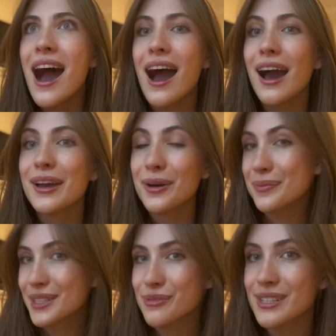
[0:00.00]
I hope
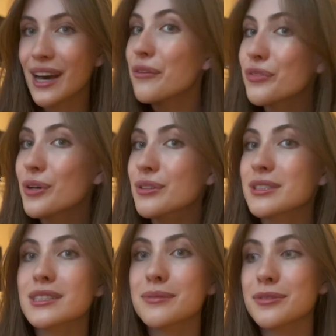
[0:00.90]
this was helpful
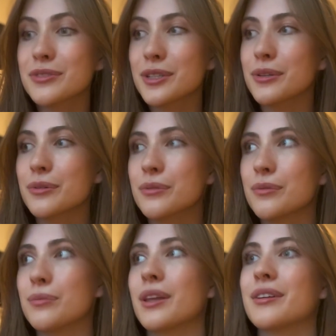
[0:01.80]
to some of you,
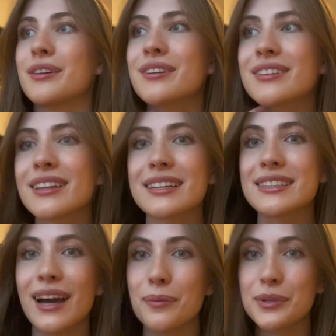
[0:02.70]
whether you like to
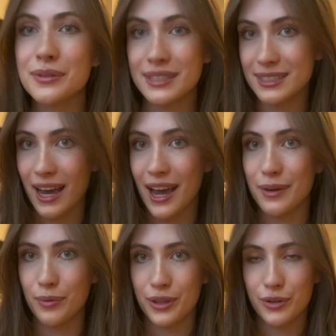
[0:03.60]
help you
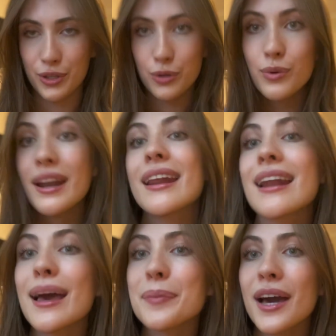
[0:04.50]
decide whether you want an
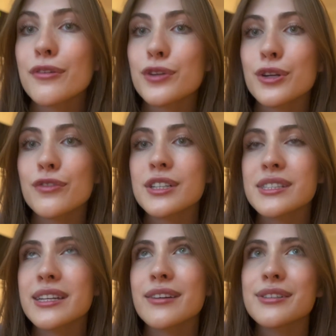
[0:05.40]
iPad for
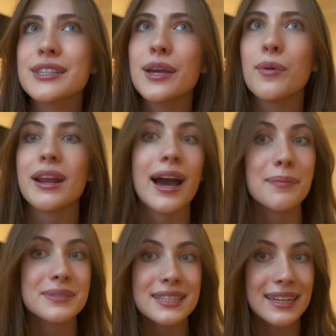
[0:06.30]
university or seeing what
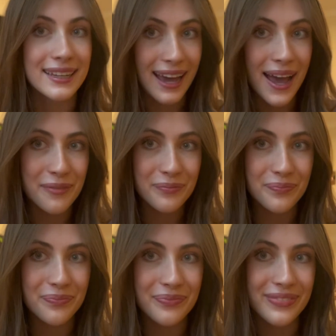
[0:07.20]
apps to get.
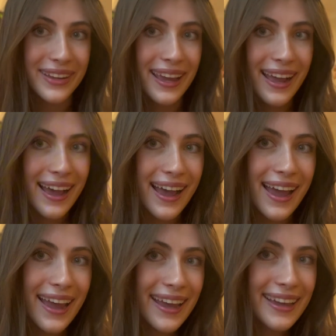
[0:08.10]

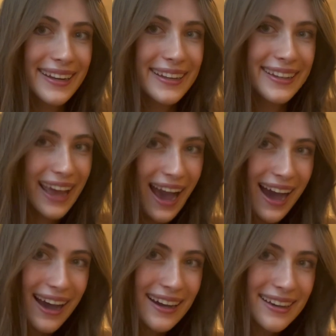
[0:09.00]
And
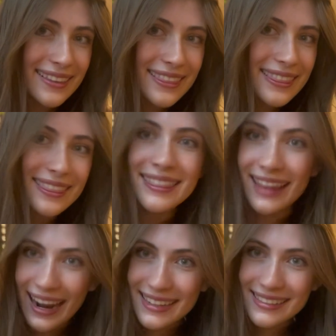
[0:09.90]
yeah,
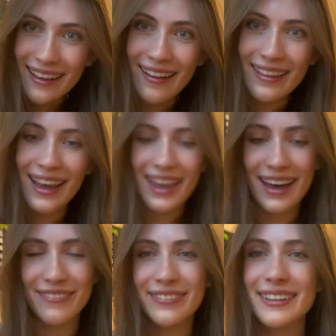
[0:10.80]
that is all I
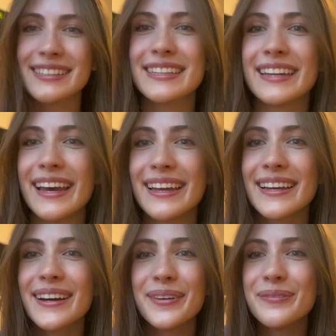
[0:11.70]
have for today.
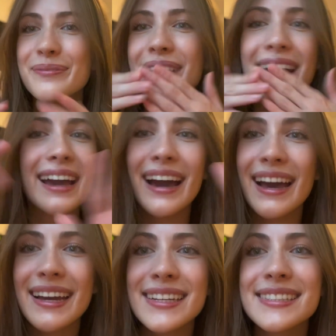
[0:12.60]
Bye
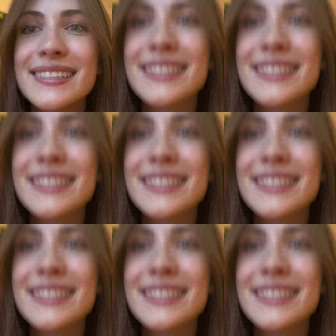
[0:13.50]
guys.